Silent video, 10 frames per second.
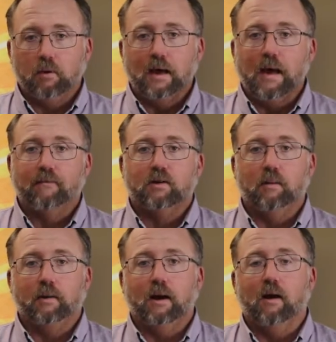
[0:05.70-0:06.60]
we have
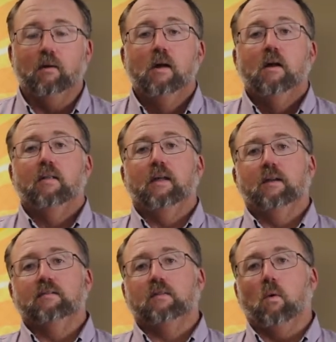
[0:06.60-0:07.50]
coming out that
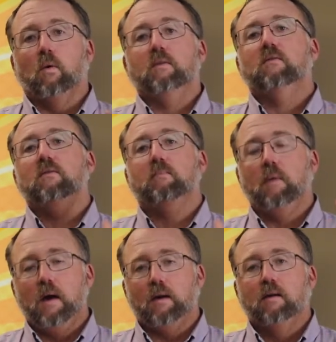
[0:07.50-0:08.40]
is going to
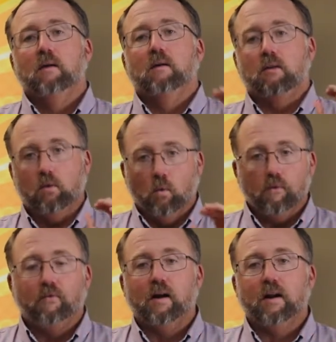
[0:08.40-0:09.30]
make your
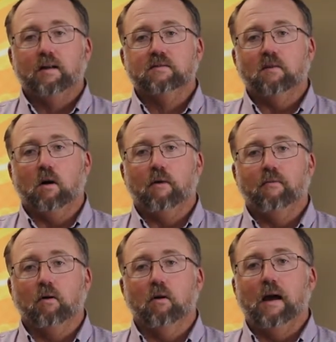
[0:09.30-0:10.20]
finance
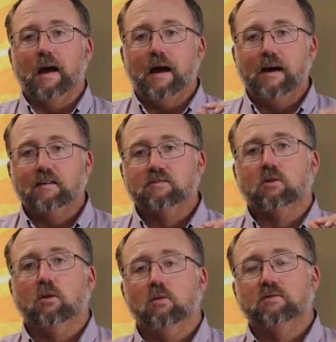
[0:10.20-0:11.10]
offer as
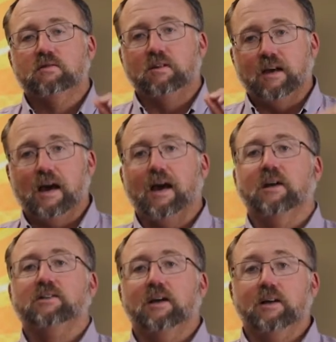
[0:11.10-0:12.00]
close to
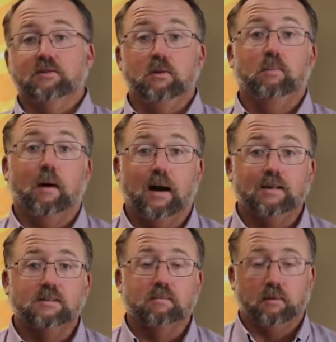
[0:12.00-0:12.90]
cash as you
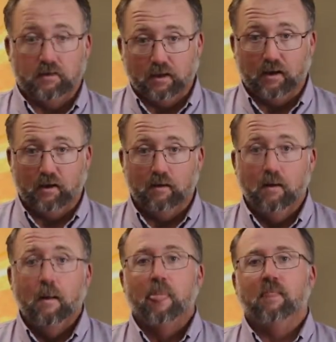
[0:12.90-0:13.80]
possibly can.
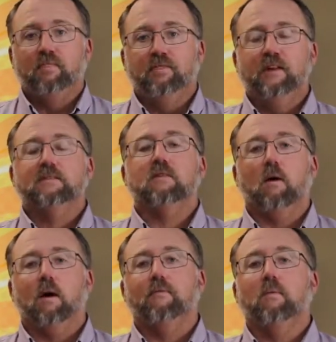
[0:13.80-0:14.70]
This
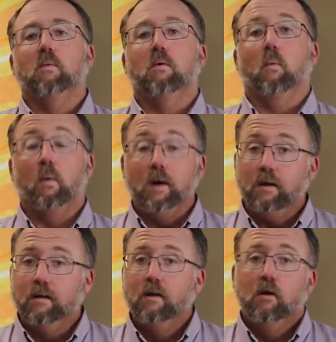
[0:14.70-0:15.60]
offer will
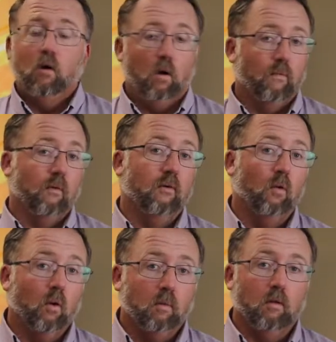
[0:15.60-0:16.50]
win over
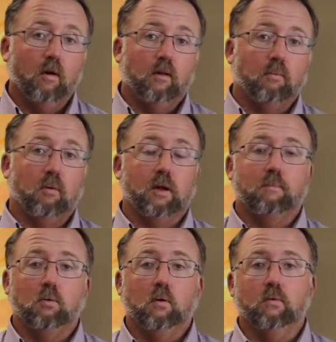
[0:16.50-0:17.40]
normal other
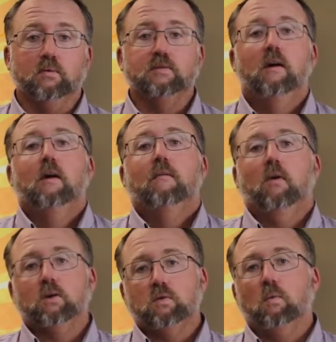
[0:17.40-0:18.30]
pre-approvals.
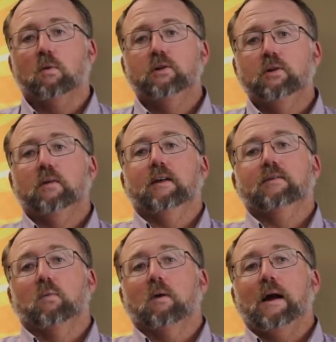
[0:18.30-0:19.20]
Folks, what we're doing
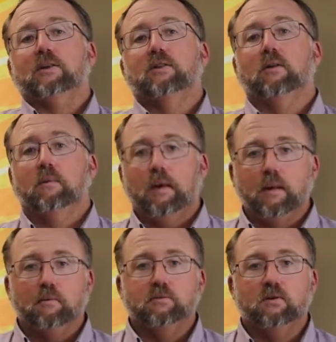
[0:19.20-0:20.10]
is we're actually going to be
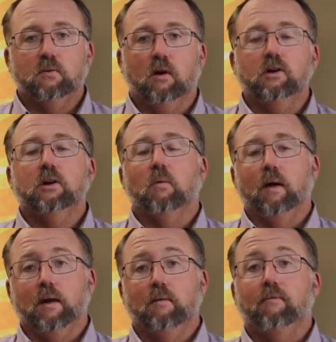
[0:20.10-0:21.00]
able
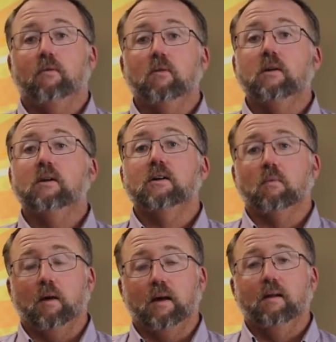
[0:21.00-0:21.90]
to fully
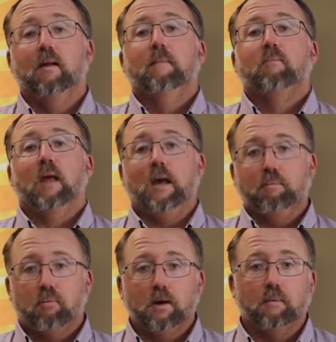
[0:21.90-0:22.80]
underwrite
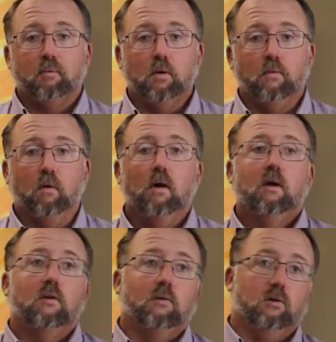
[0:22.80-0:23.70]
a pre-approval.
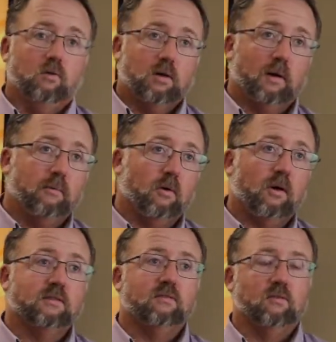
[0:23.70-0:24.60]
You come to
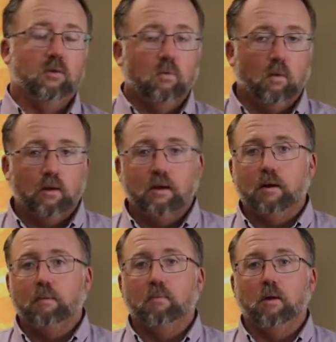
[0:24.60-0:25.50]
us, you want to get
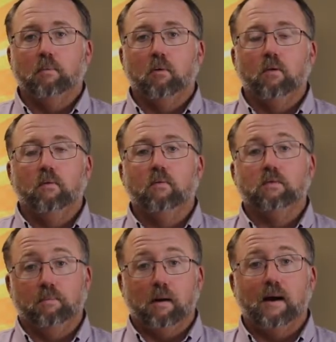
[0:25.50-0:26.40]
a pre-approval
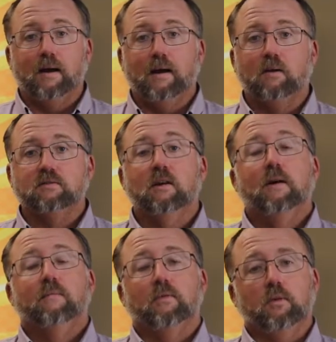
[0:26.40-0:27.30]
to buy a house.
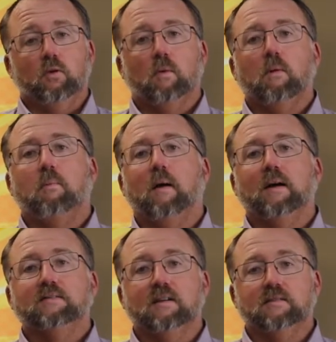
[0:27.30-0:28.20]
The normal
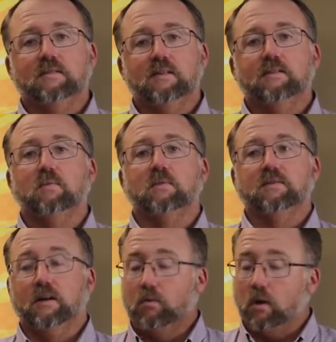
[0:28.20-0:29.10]
process is we'll
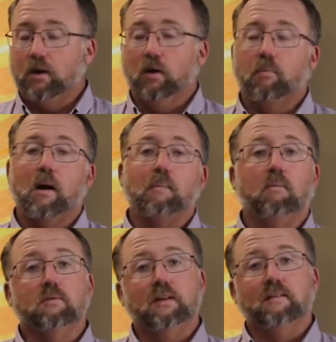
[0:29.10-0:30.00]
say, great, no problem.
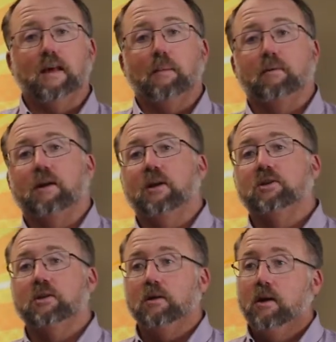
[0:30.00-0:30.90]
We'll take the
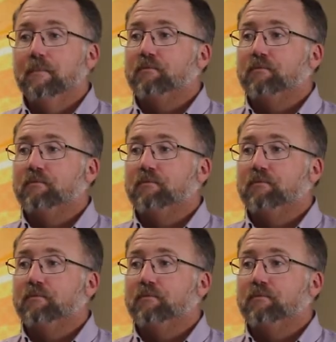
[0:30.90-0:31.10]
application.